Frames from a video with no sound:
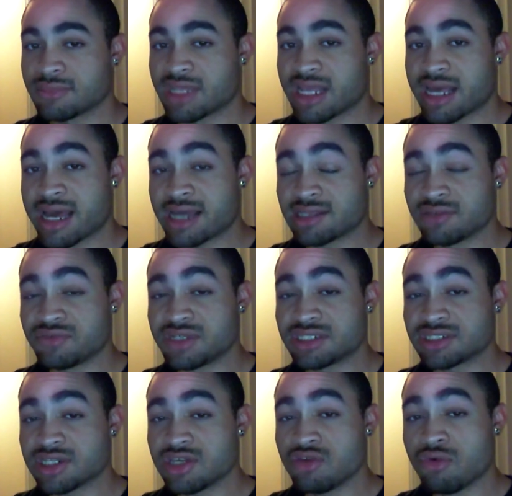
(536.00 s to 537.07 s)

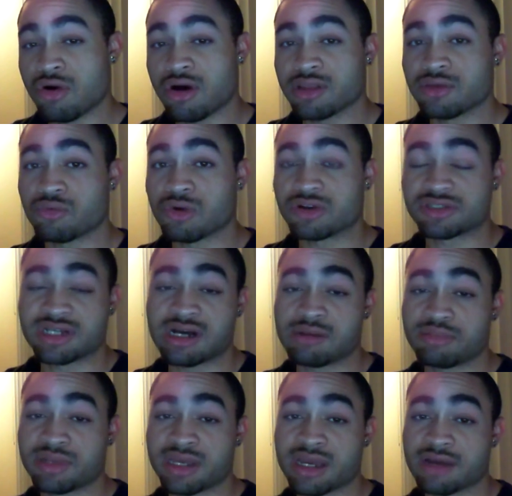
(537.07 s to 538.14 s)
Activision, you are the worst
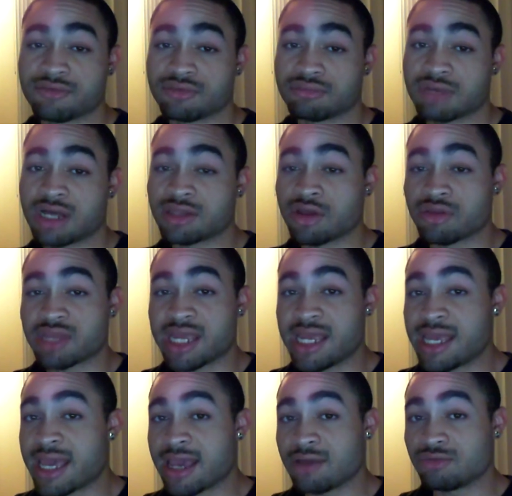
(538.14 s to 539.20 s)
company ever. I thought the
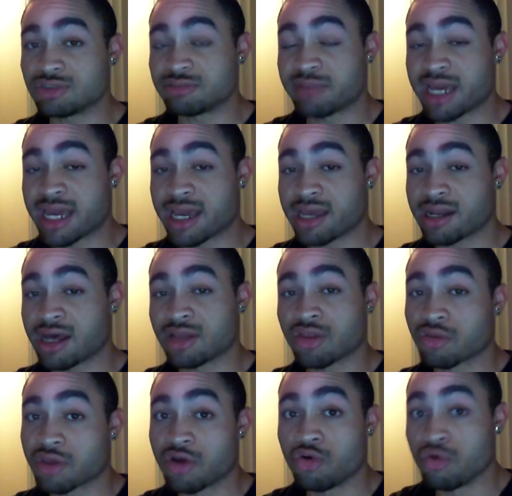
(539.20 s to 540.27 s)
E A was bad. I
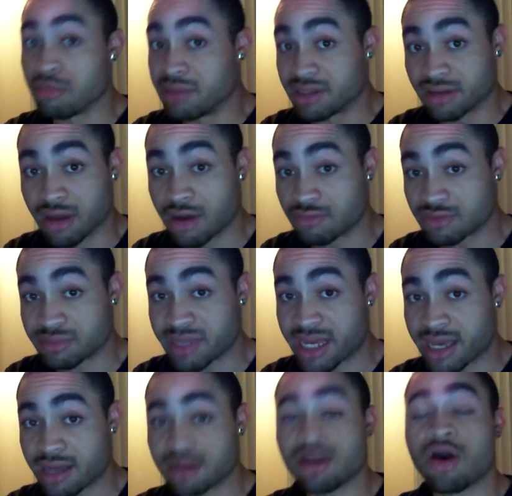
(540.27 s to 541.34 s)
thought the Ubisoft was
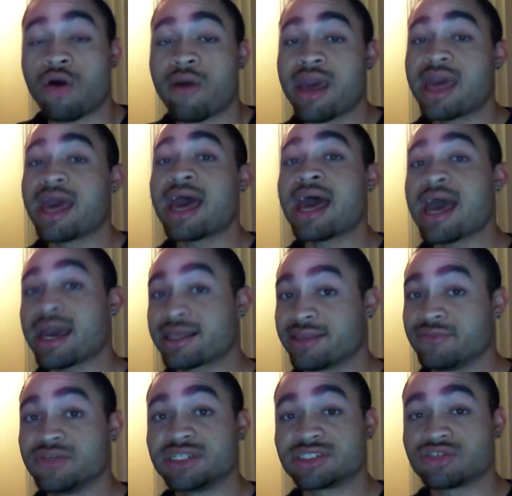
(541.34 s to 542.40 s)
bad. No,
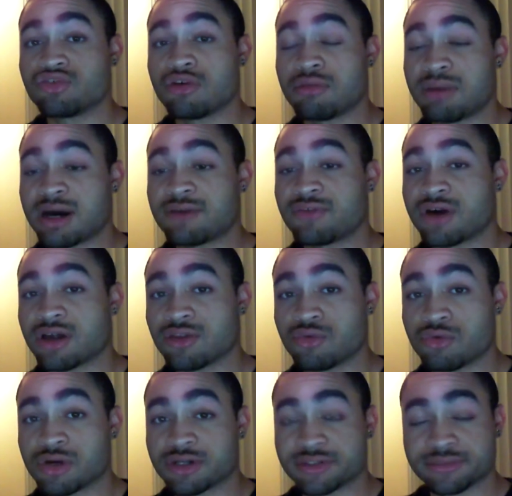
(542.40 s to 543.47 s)
Activision, you are by far the
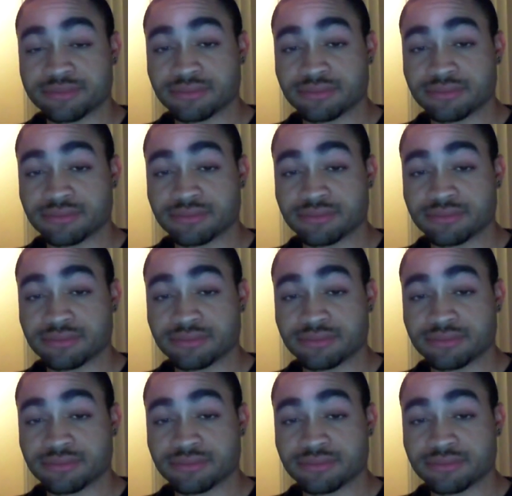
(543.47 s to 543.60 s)
worst.